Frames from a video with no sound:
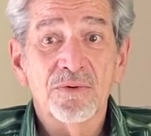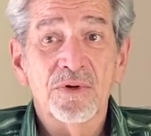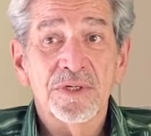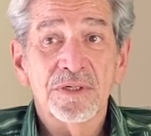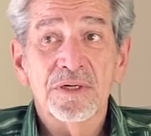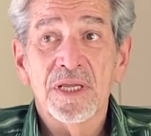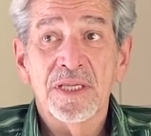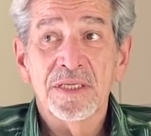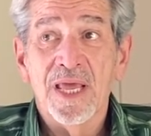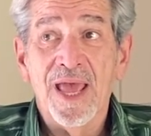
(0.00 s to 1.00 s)
water
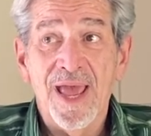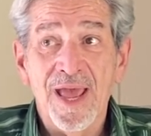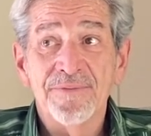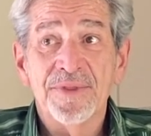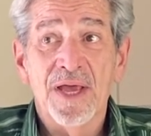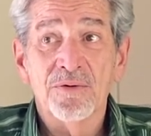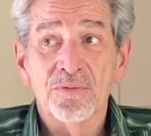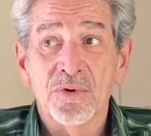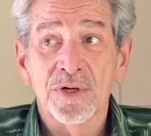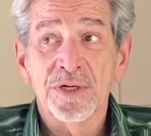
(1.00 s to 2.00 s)
and have that
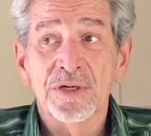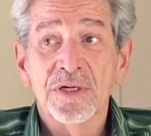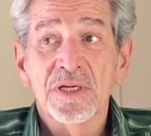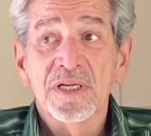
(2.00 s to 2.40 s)
water